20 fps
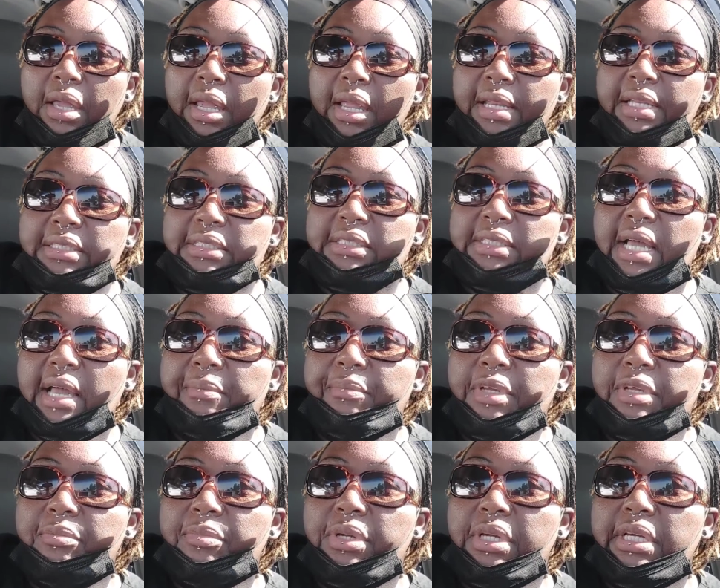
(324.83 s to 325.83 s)
And it's not
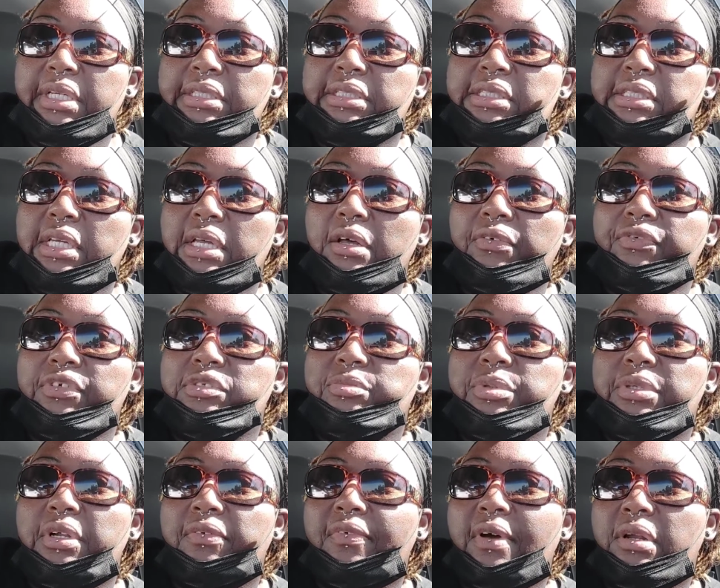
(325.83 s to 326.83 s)
me being selfish,
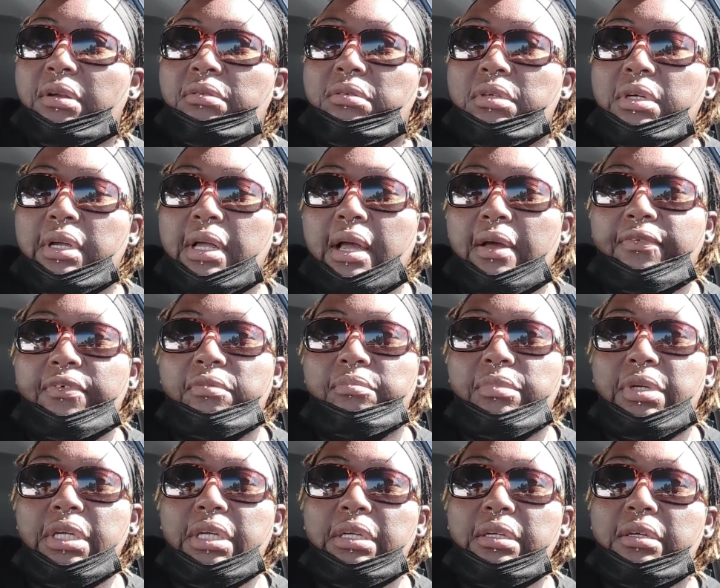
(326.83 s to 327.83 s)
but if I don't look out for
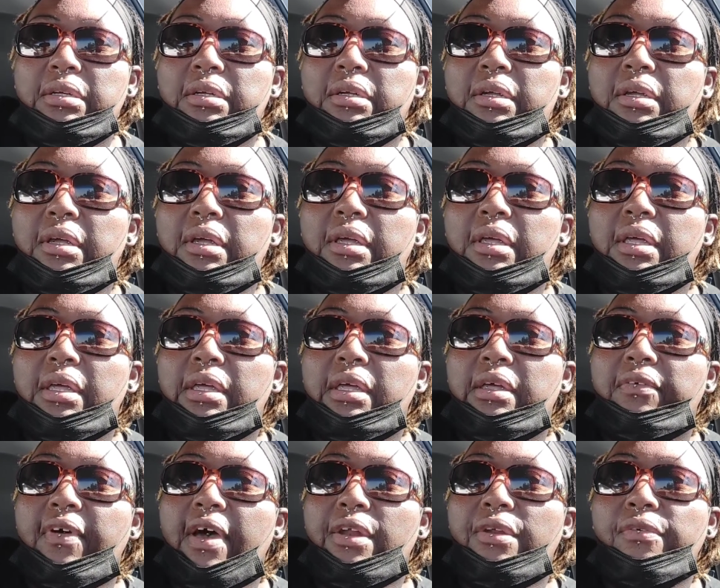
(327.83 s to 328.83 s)
me,
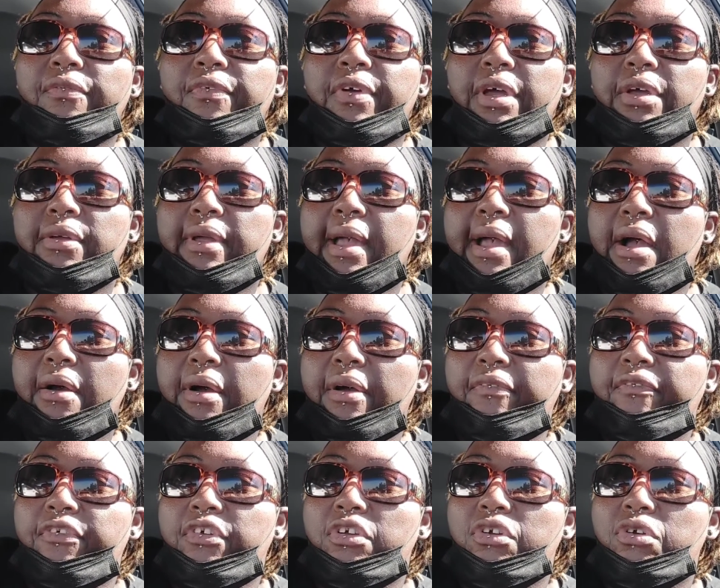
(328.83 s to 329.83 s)
if I don't value how I
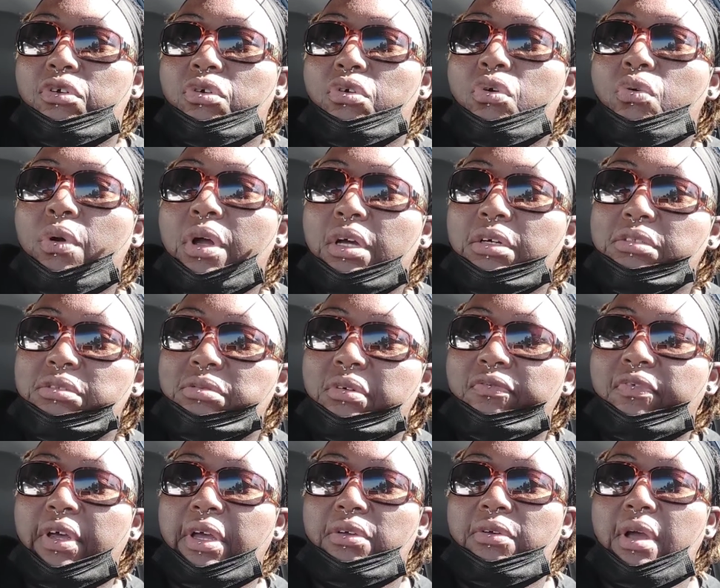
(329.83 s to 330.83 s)
feel, who else
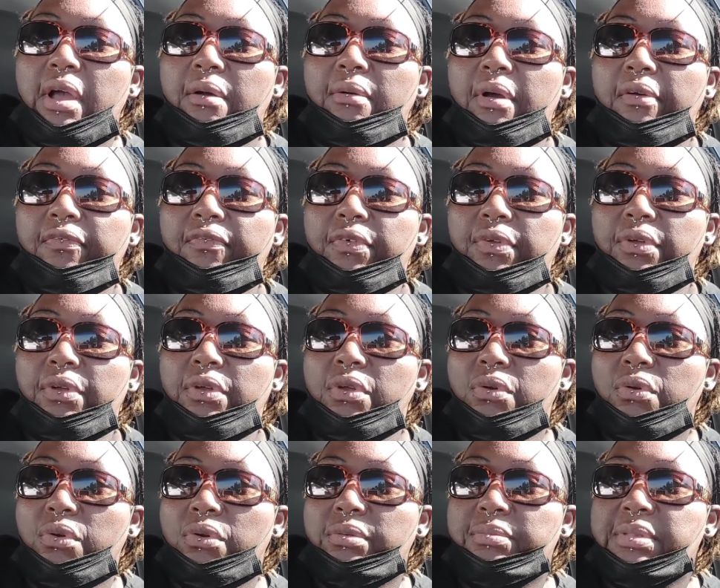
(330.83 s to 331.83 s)
would value how I feel? You
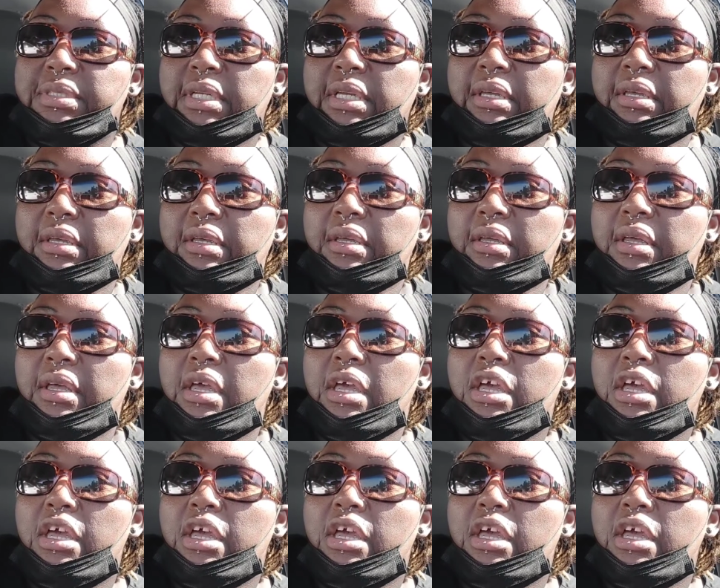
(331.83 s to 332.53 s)
know what I'm saying?